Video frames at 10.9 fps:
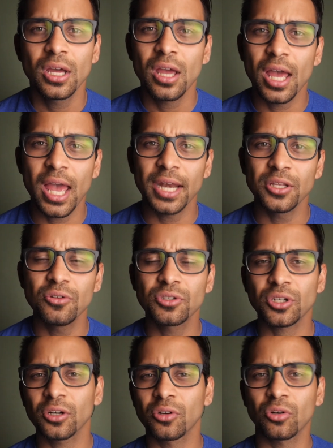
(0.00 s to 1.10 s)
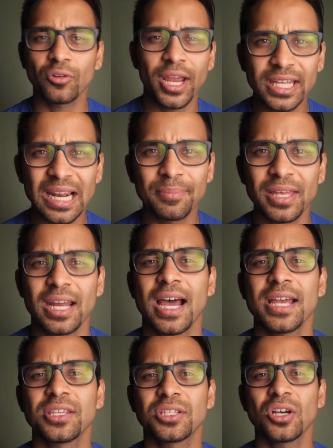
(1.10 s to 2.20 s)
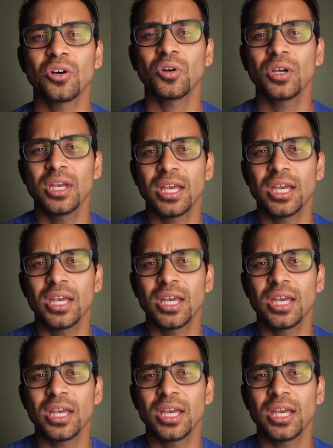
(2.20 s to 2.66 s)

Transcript: and you start cranking up that ISO,